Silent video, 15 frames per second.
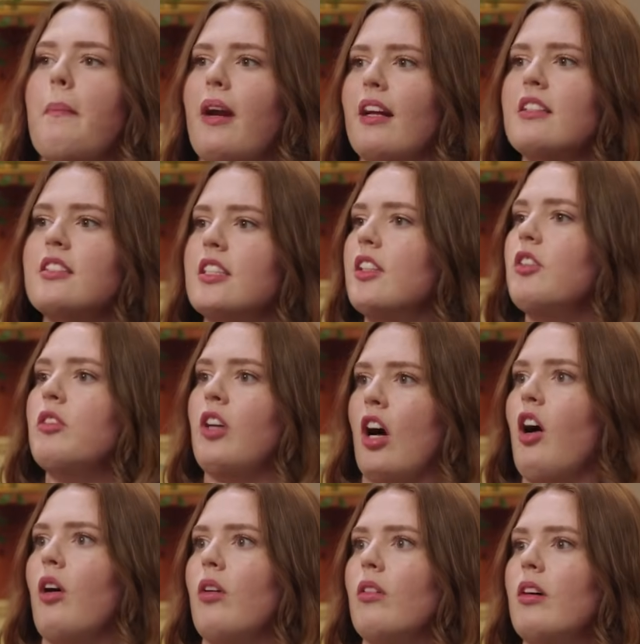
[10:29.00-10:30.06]
But I still
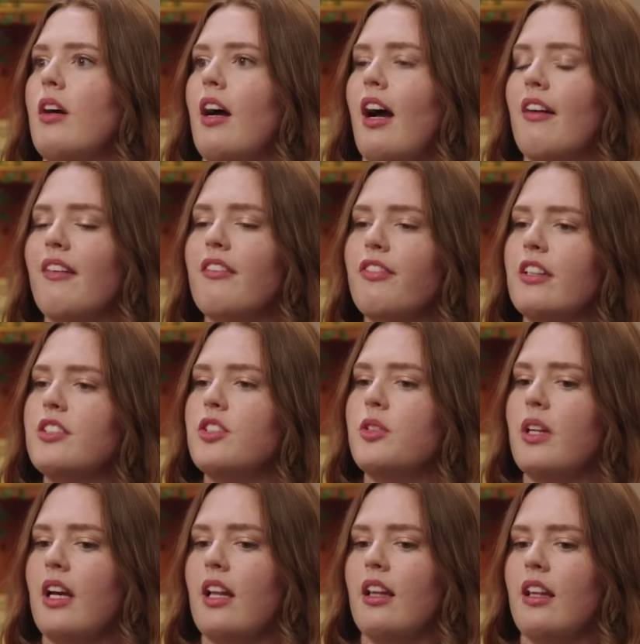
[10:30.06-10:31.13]
go. I've got friends who
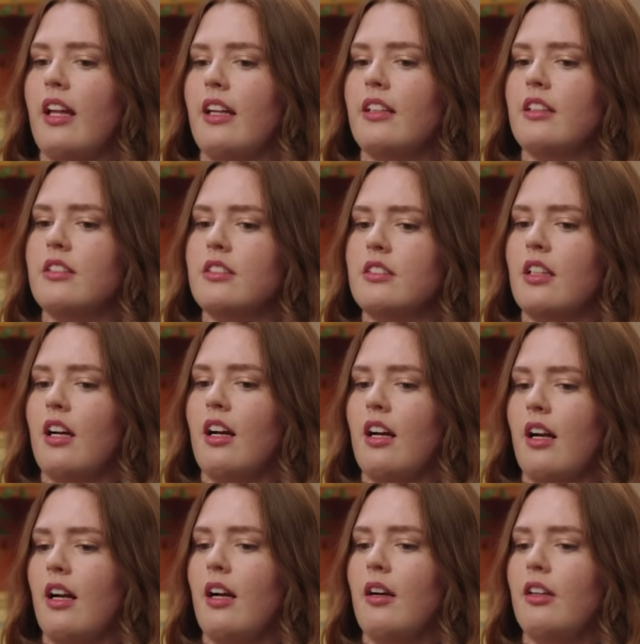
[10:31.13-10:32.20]
get like
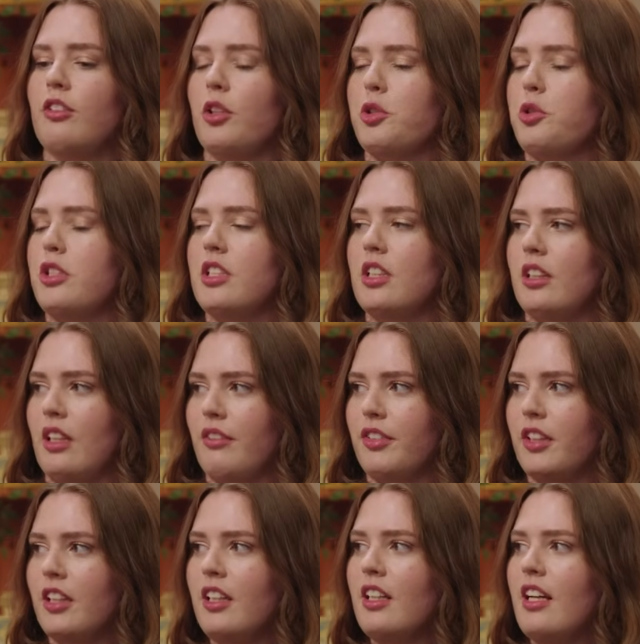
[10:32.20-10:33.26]
groceries
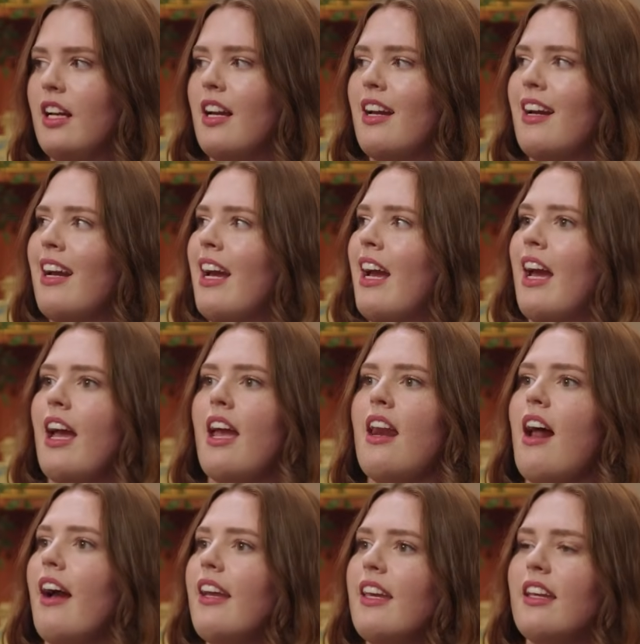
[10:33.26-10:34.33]
delivered, and
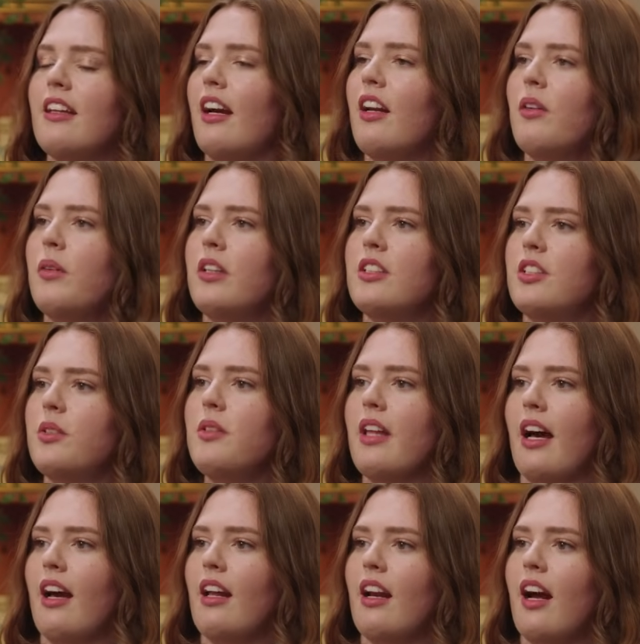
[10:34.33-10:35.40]
I don't want to do that.